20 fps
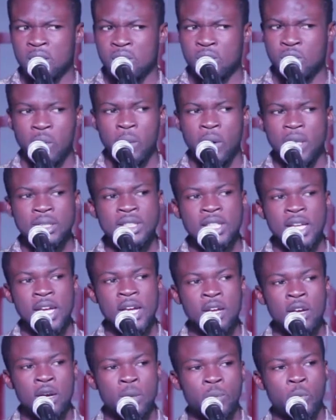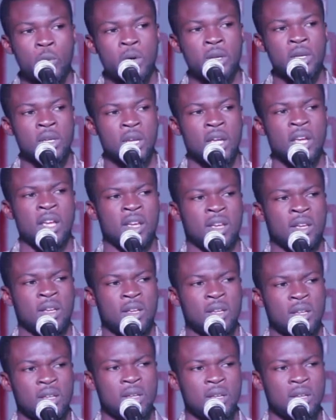So what's ahead of one day
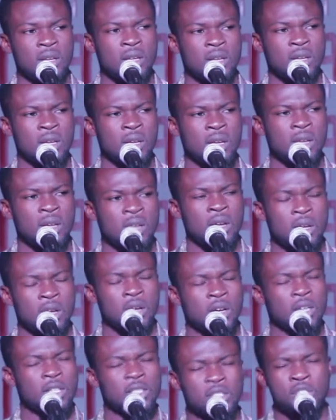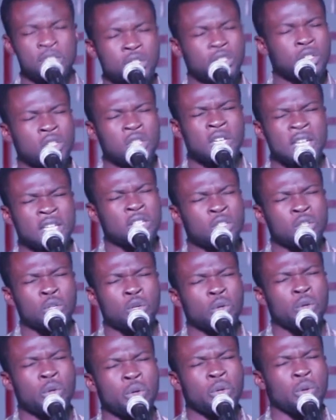continued and
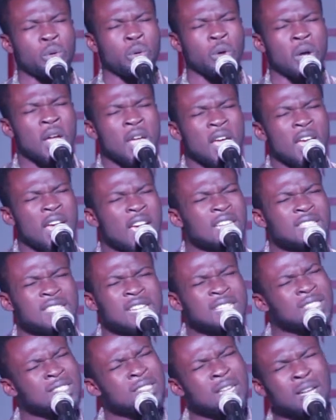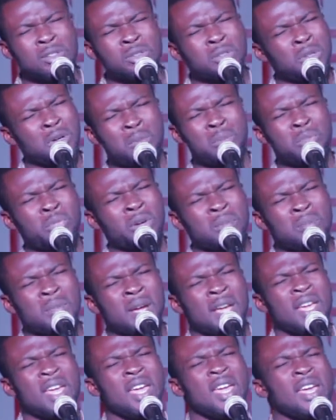it grew. Age doesn't numbering
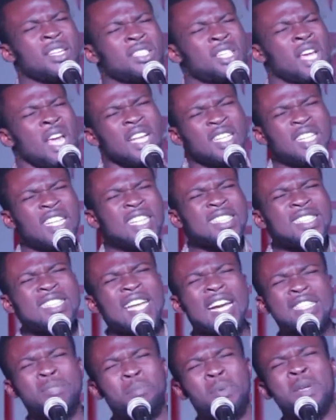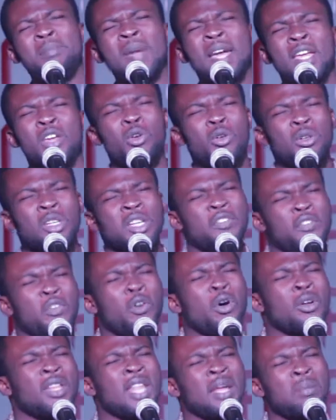my age. This has been my only
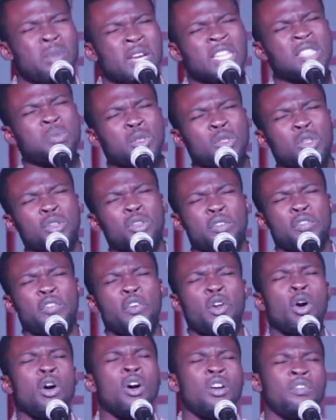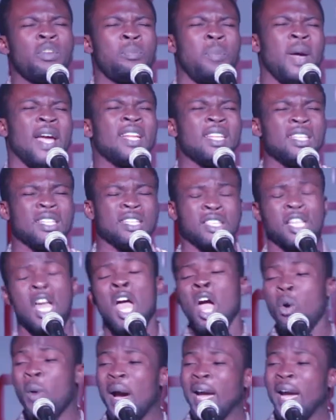flaw that brings me to the floor of repentance.